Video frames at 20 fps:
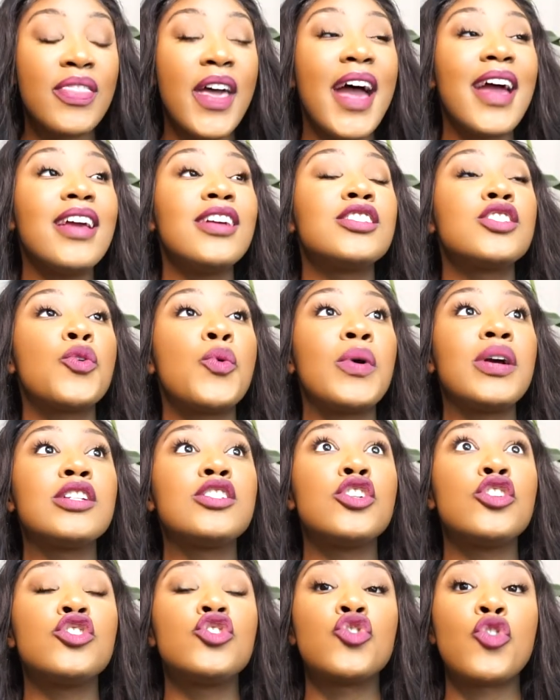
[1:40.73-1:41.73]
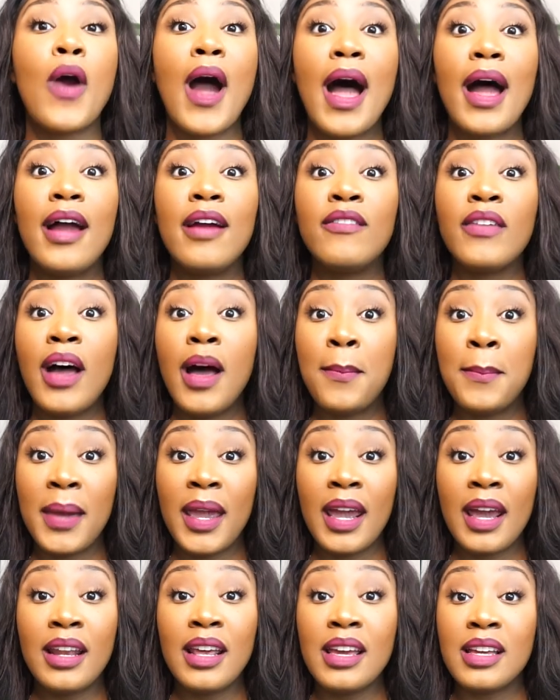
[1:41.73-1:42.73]
that is going to drive a
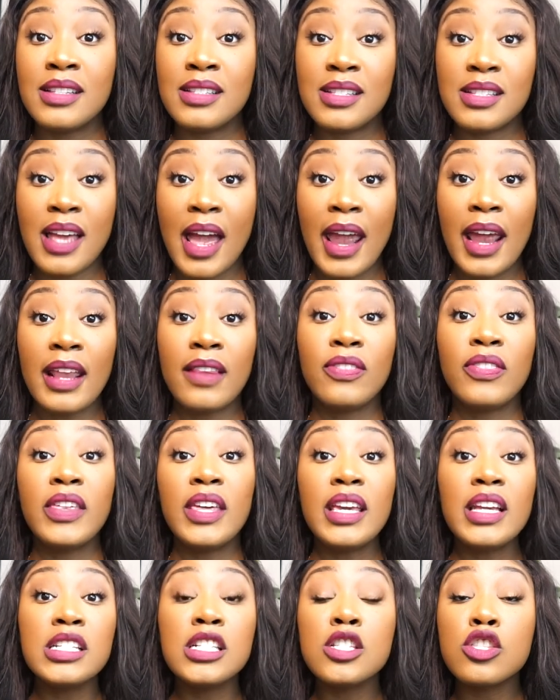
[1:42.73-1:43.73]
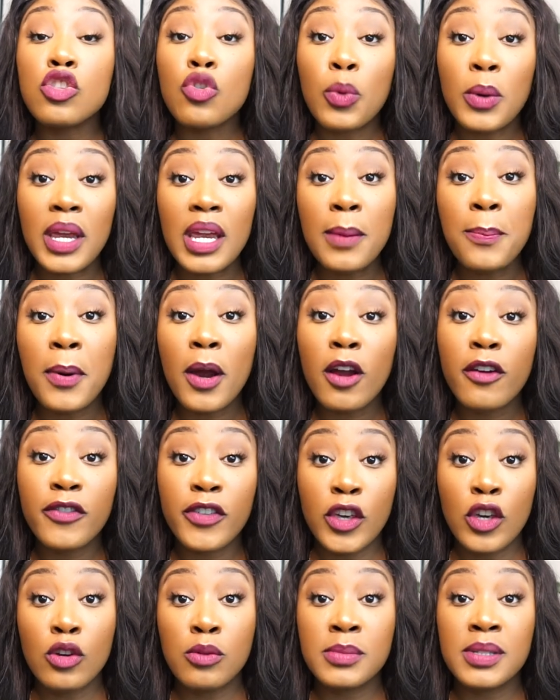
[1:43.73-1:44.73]
man insane. These three
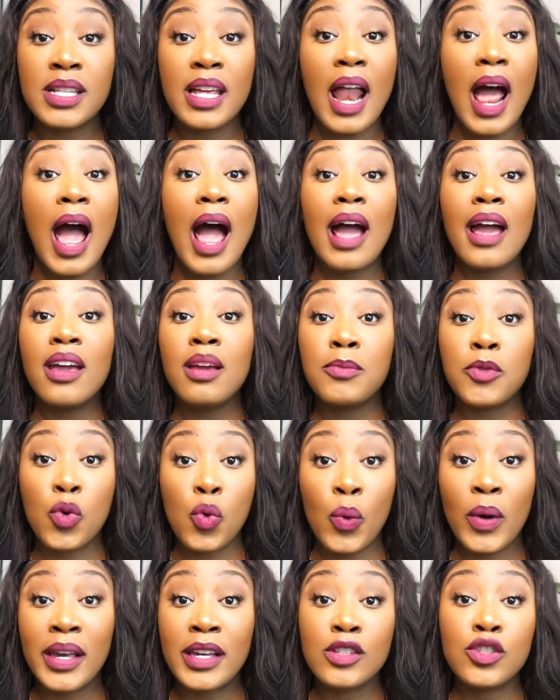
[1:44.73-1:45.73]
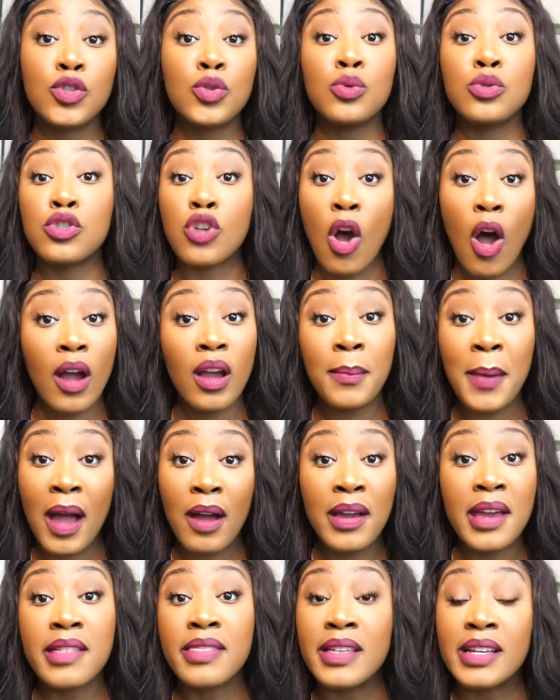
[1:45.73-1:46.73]
perfumes that I am going to talk
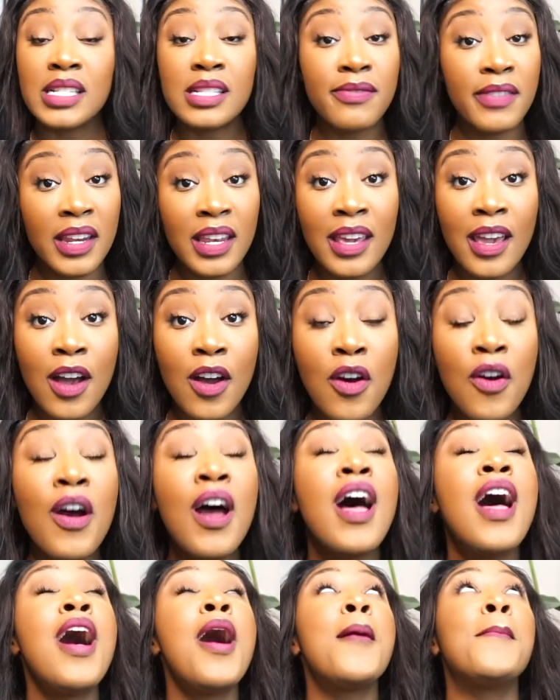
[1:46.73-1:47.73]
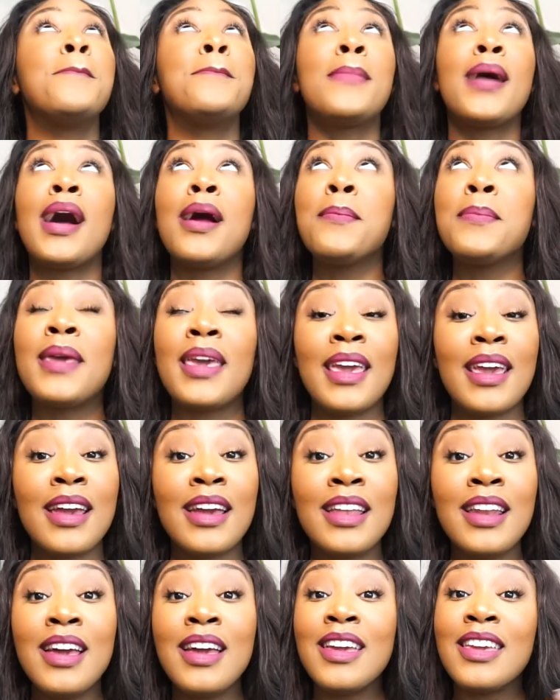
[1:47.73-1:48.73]
about in this video, my
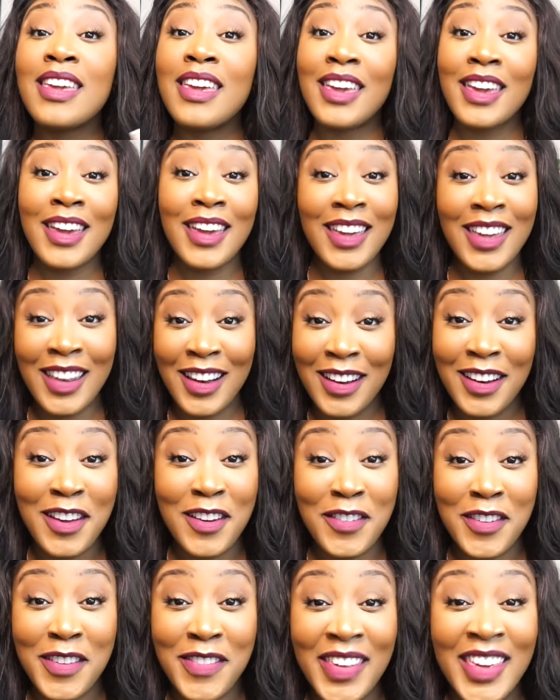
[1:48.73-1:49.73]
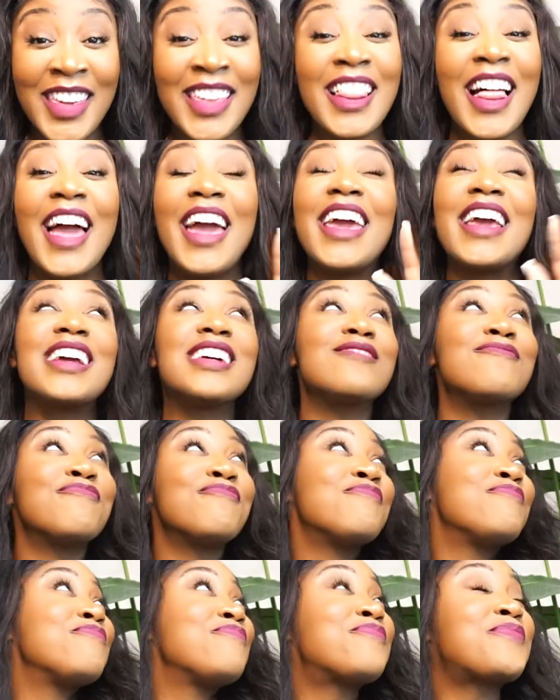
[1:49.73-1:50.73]
man can't get enough of it. Like,
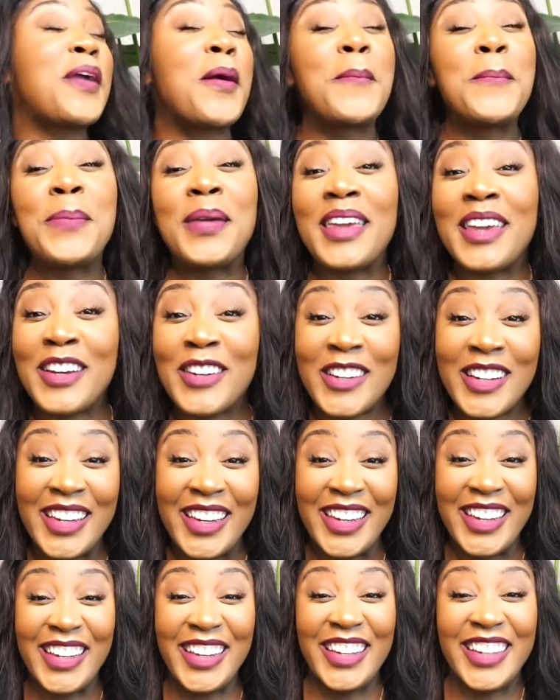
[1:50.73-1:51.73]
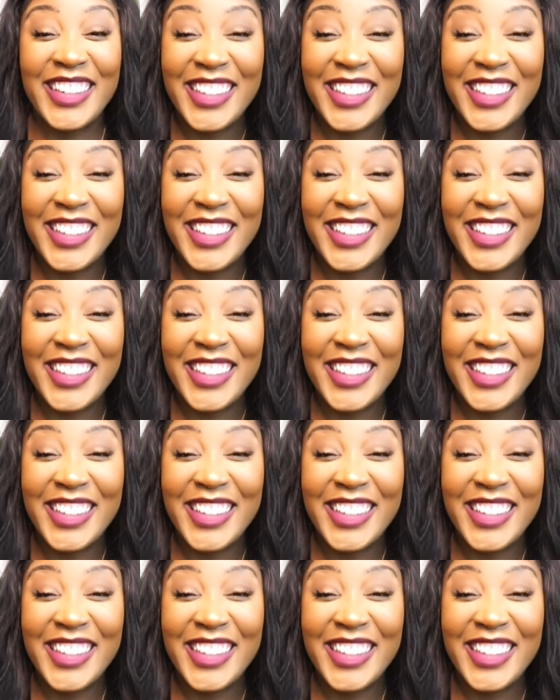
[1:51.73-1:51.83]
period.